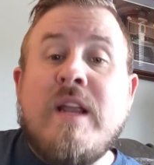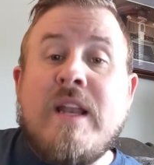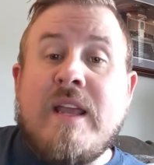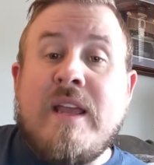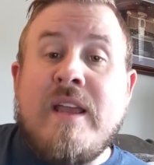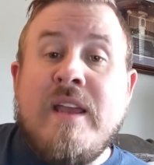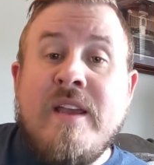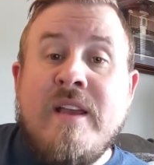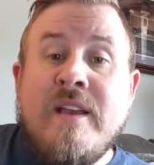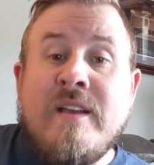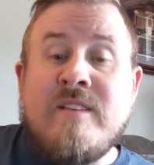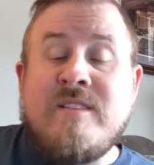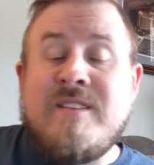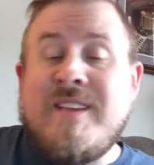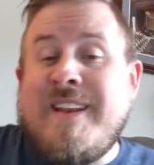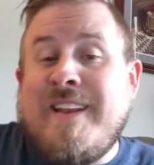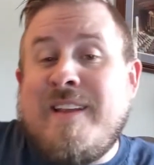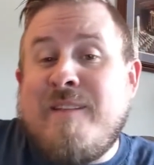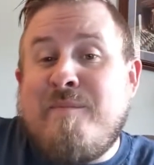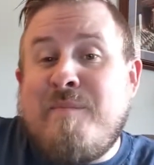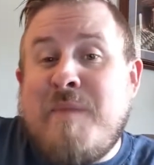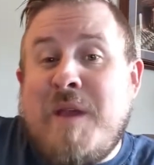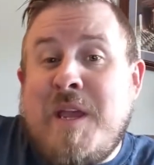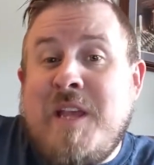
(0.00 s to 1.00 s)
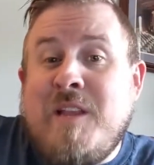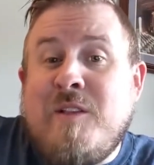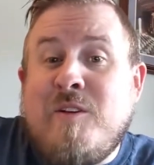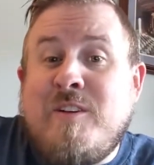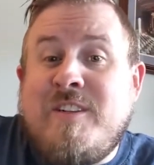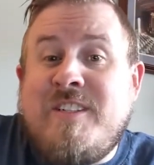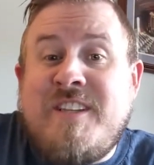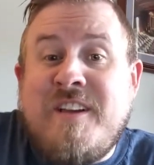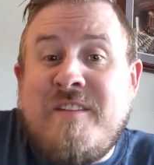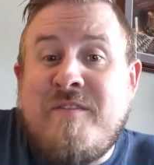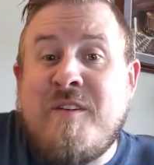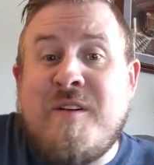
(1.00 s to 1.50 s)
it is, and it may
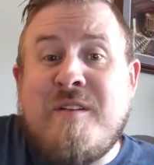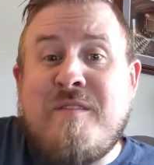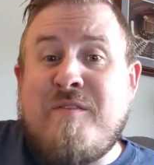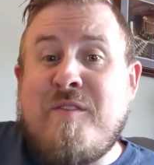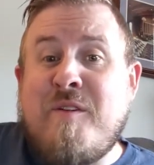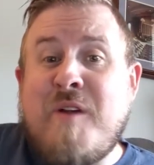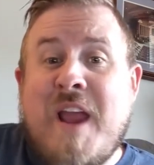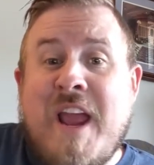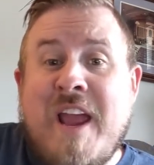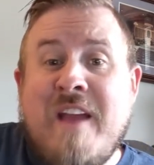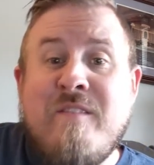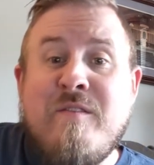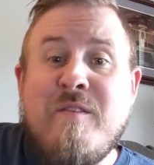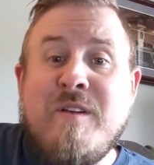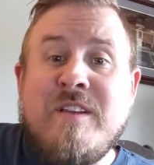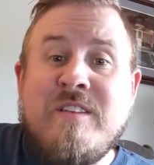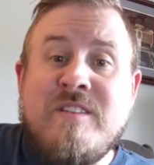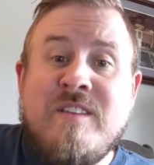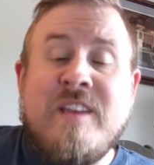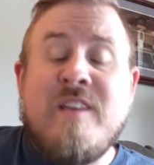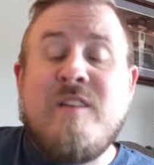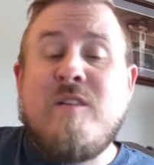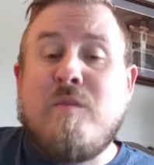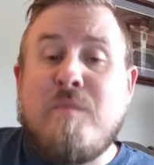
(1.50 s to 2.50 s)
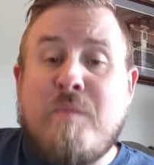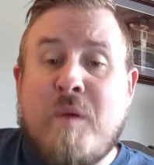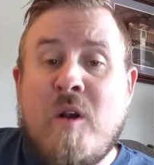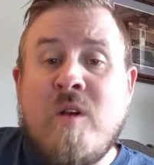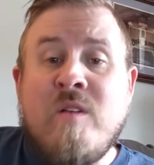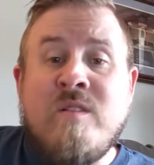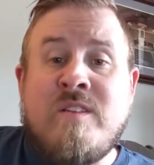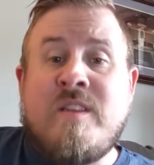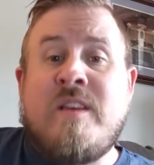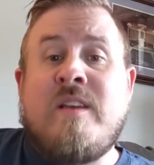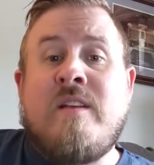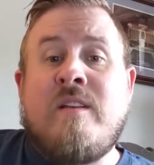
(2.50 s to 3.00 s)
look different for every single
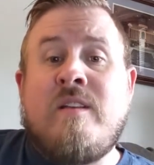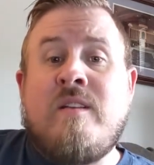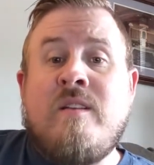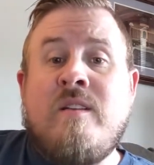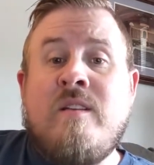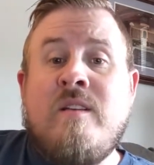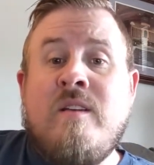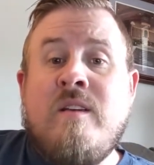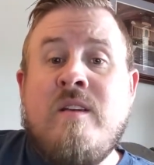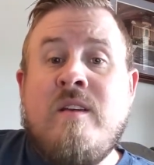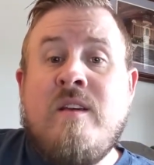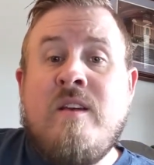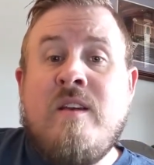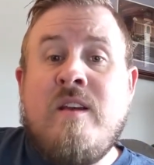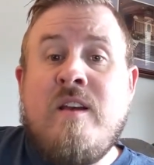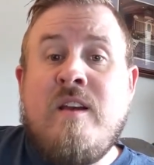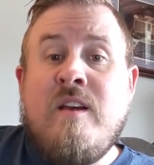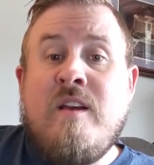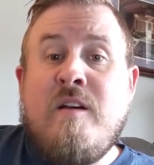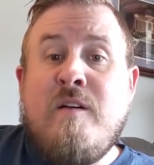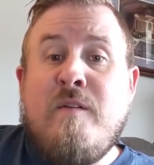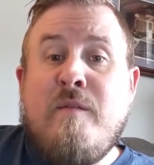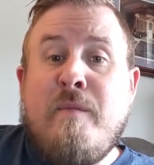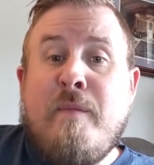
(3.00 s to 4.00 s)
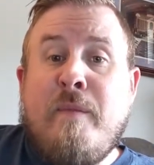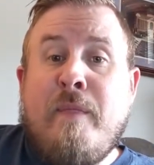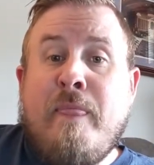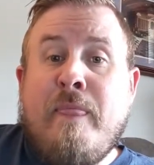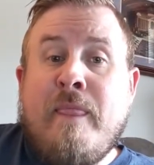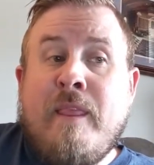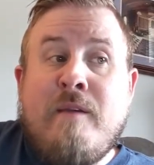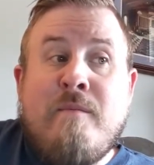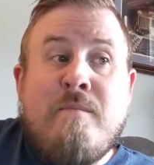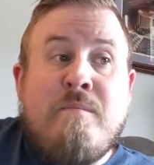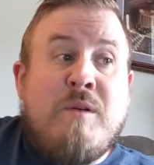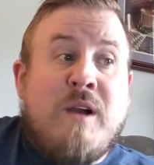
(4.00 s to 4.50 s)
person.
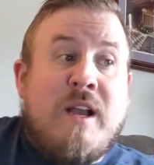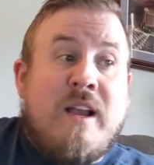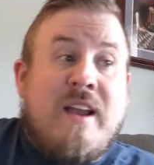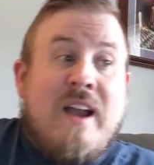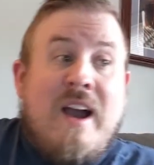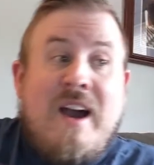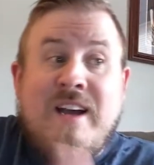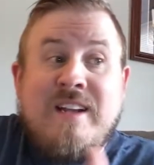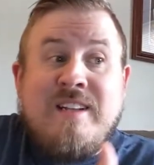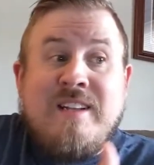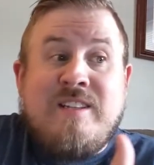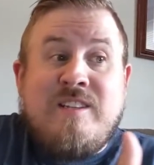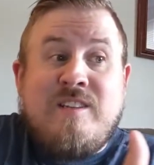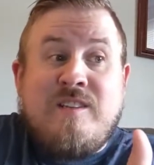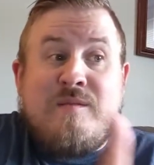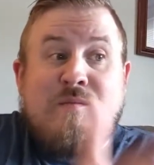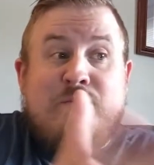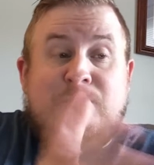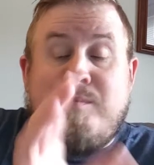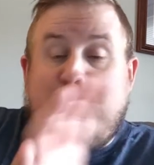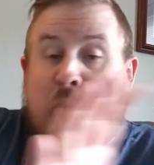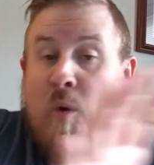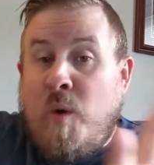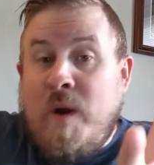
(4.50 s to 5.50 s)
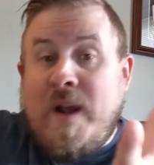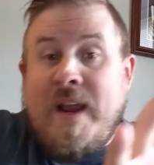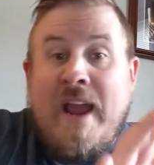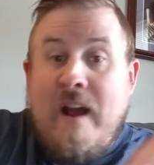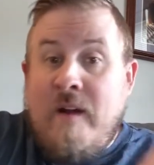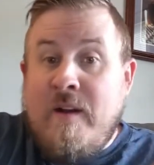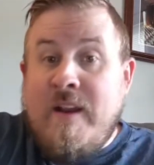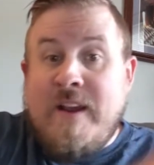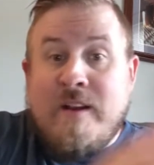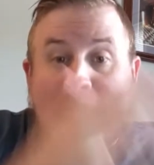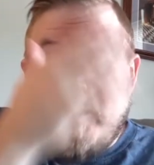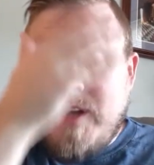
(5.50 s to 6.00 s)
But God's pointing
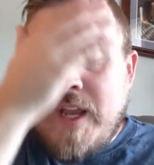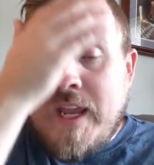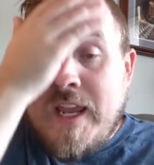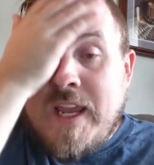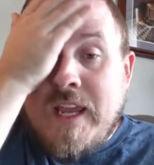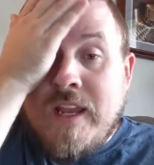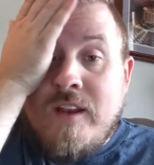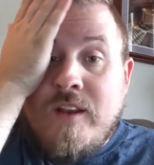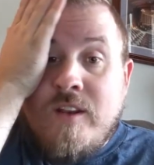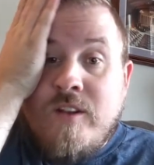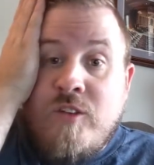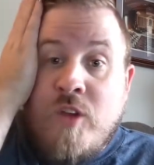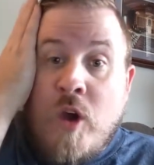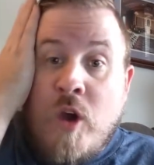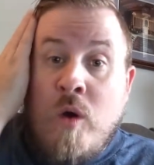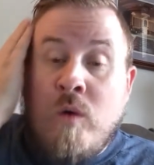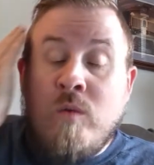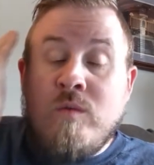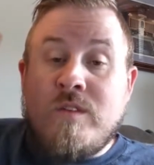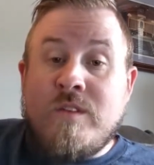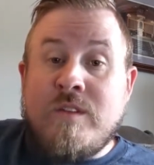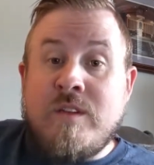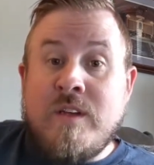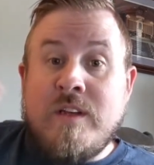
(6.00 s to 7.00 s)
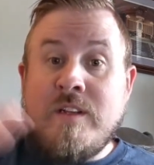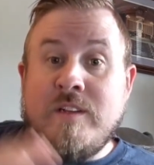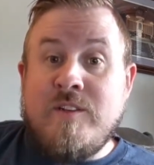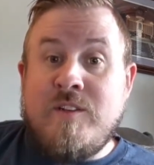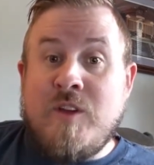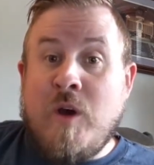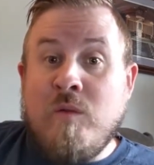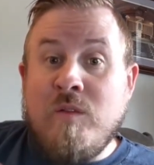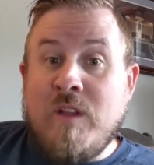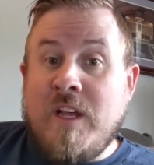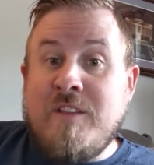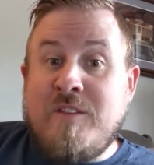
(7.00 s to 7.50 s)
out here, don't
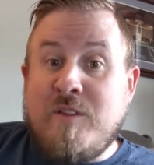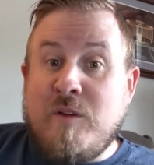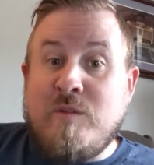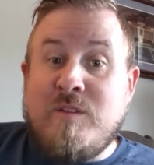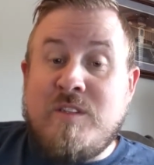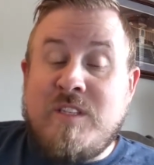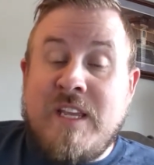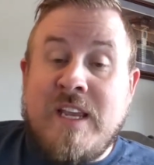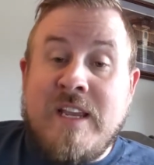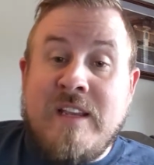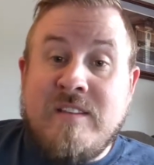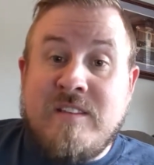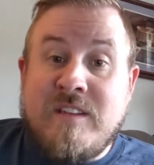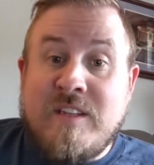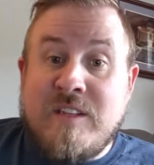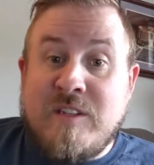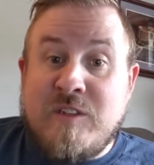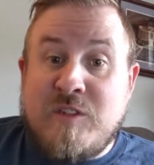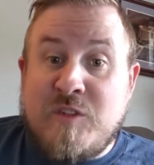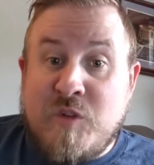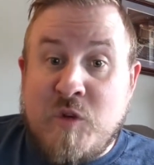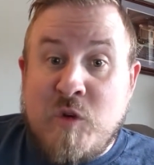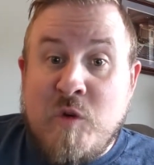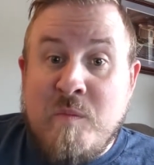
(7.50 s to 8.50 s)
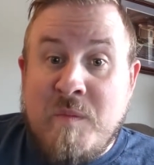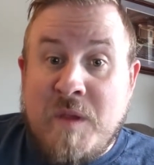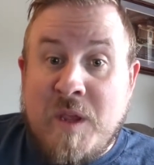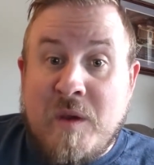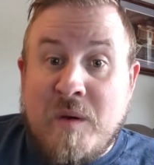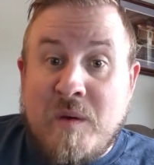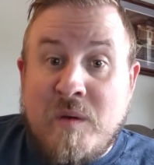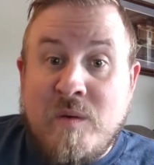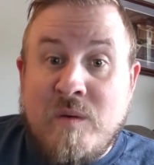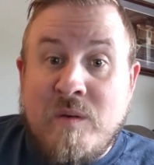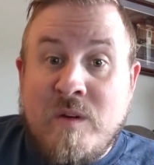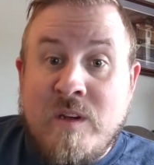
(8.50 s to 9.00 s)
let those things consume
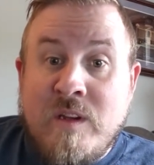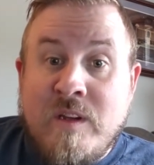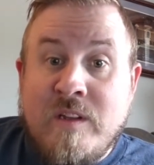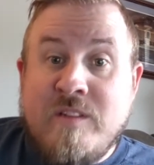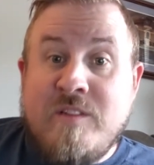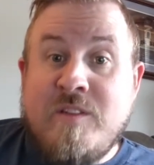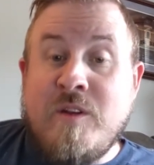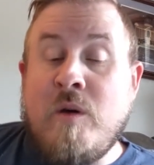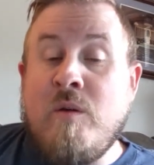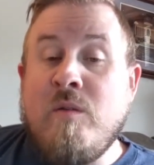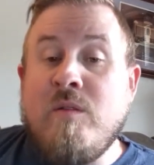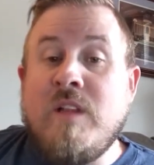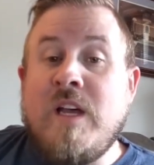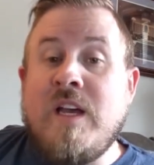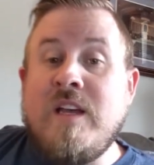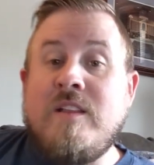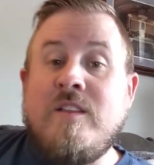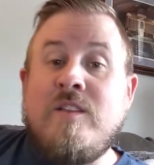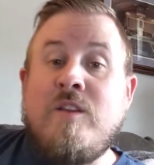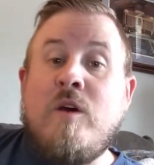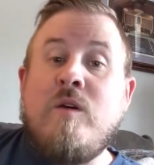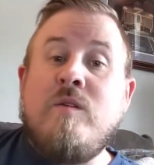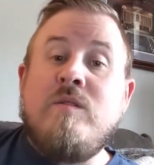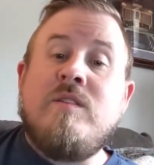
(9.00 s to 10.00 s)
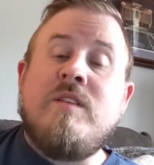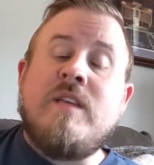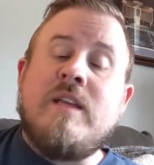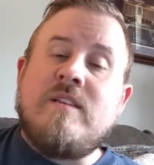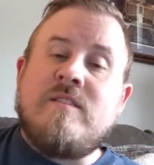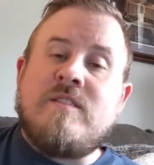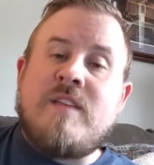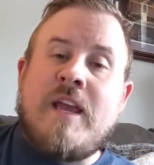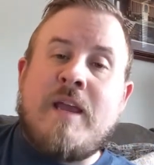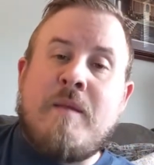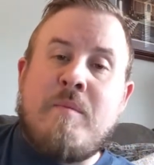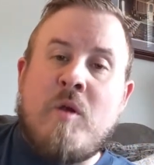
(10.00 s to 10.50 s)
you. Don't let those
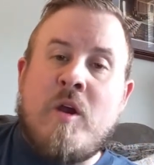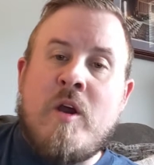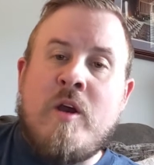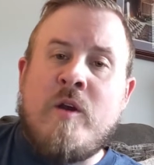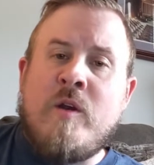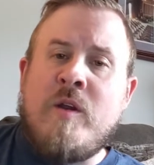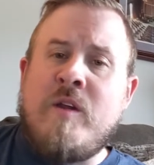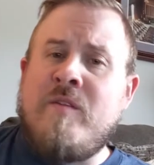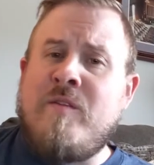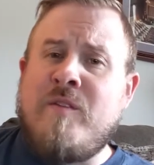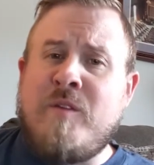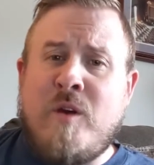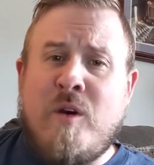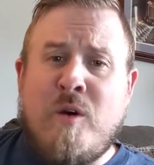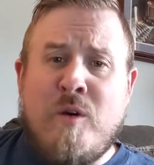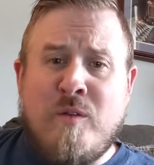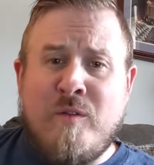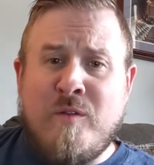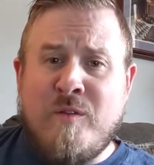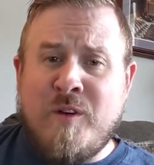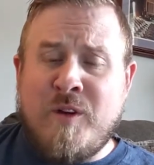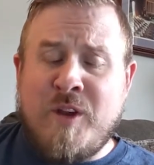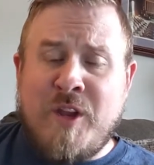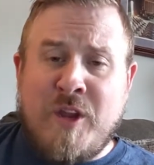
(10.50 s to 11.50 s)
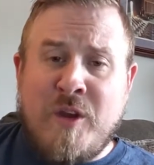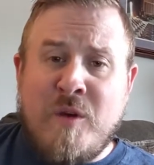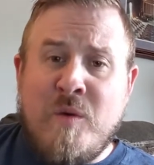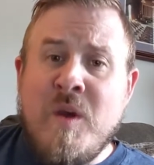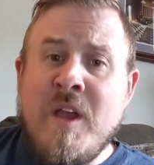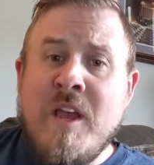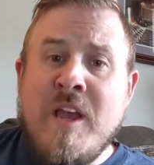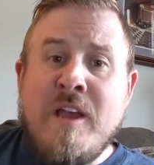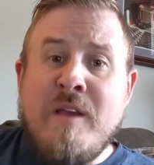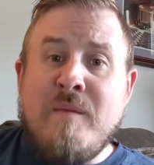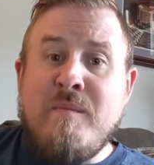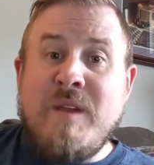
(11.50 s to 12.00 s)
things take priority over you,
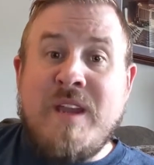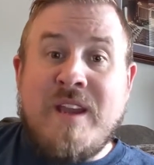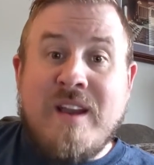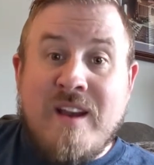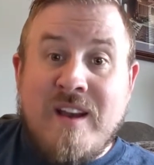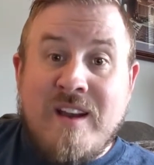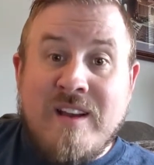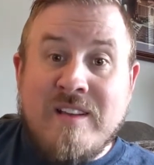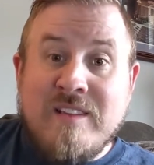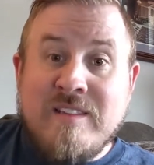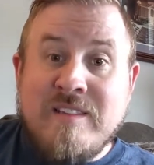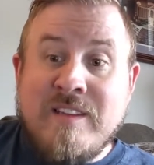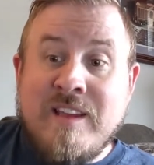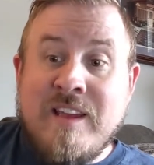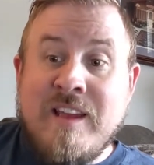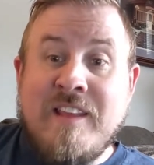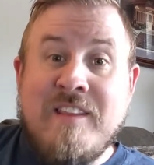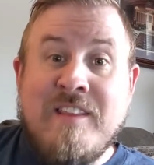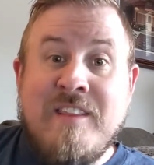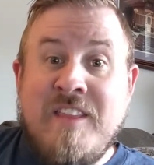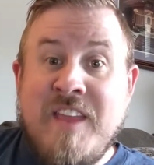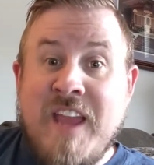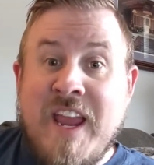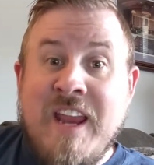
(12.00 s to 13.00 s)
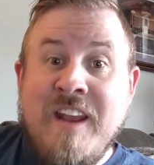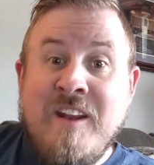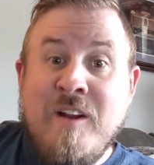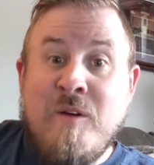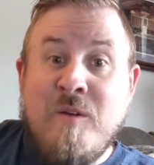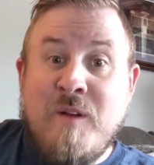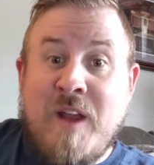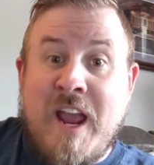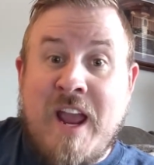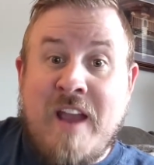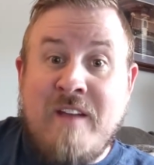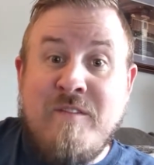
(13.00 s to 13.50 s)
because they
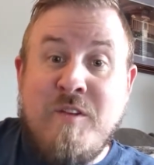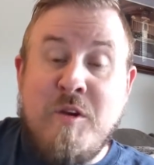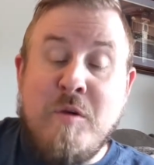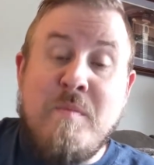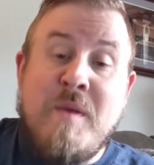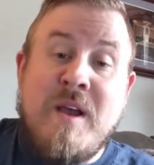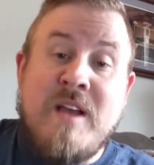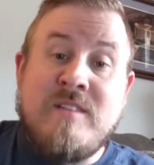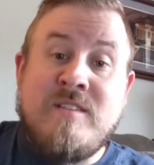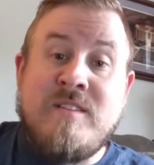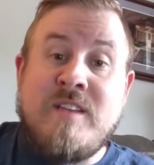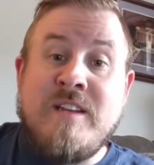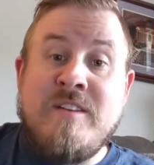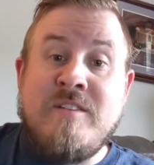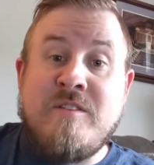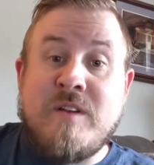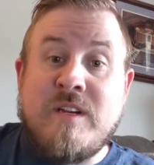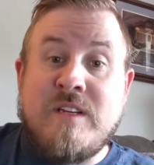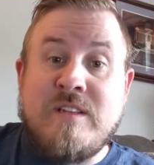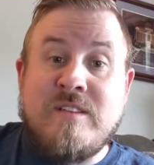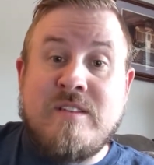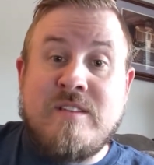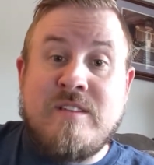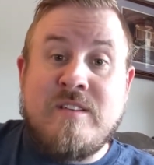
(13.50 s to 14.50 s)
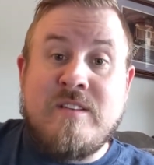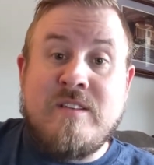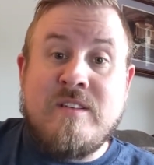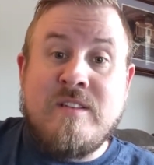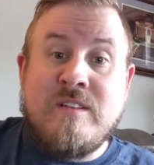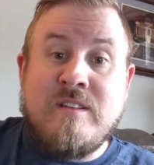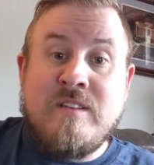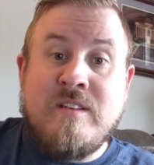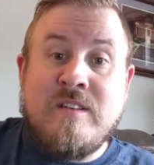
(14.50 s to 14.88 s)
don't have your best interest.